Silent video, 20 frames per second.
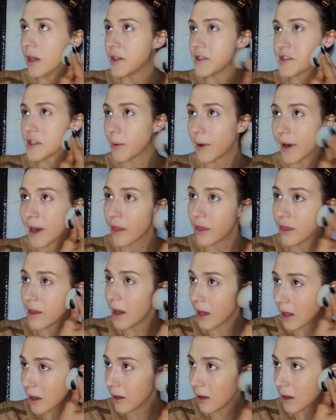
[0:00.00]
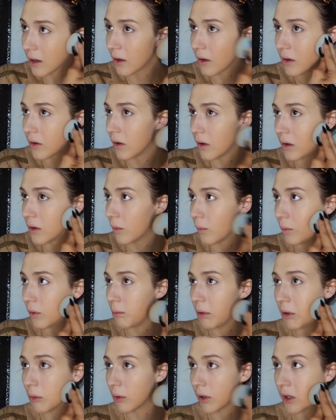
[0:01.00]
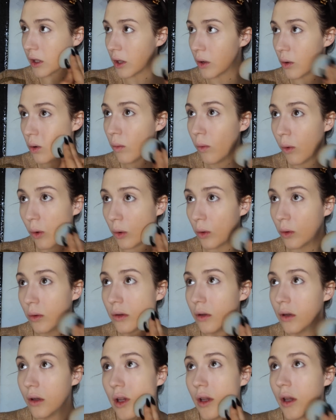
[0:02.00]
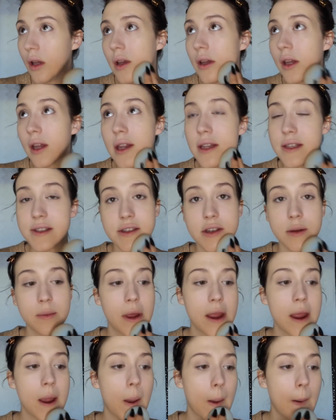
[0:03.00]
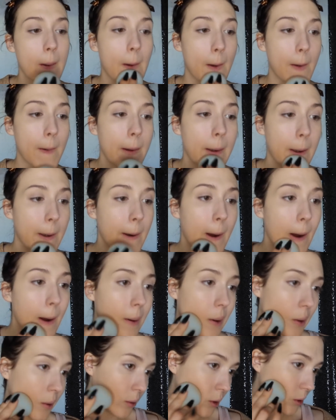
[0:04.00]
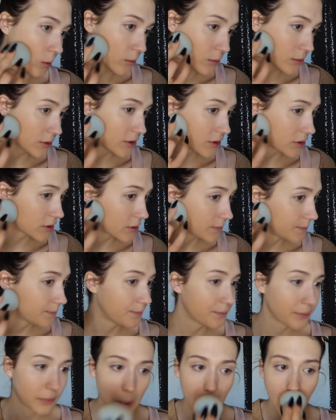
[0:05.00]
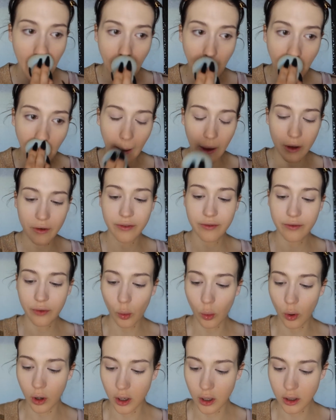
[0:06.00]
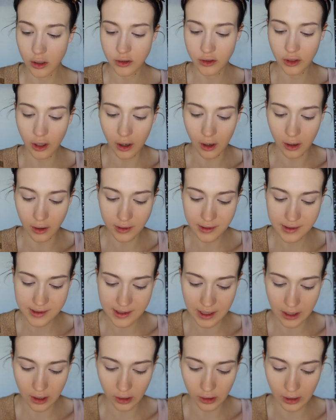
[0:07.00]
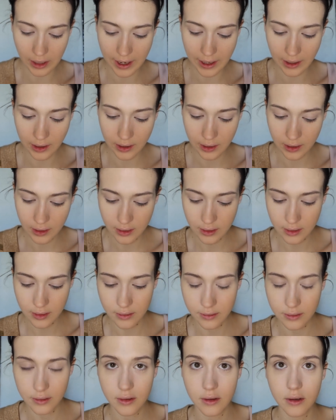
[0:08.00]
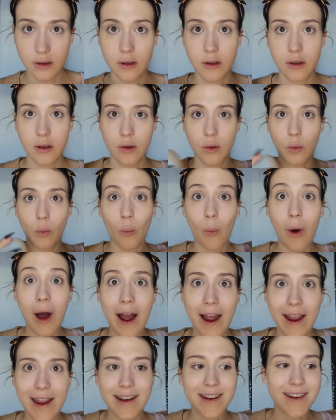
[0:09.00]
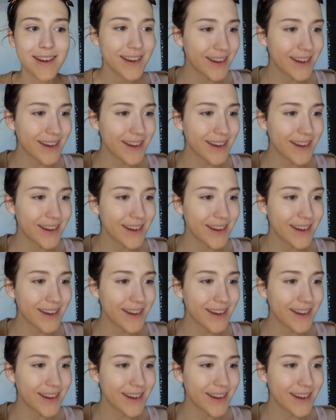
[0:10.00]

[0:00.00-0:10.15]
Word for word: So what I think would be really cool is to make dog clothes for dogs that are like wide,